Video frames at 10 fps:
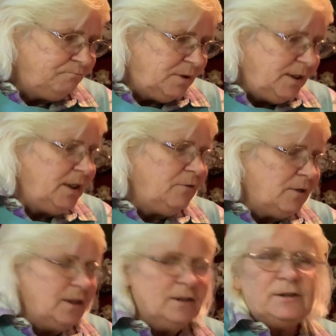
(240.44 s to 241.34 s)
But
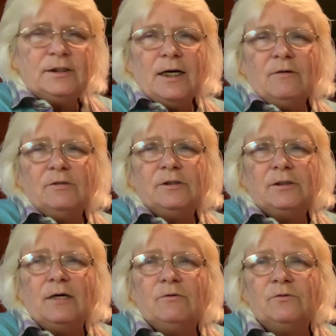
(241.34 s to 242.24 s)
anyways, that was
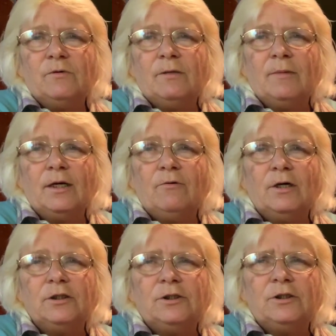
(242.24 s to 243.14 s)
one of my
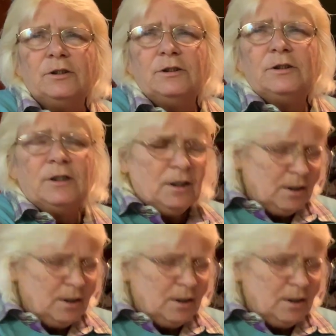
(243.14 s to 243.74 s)
questions.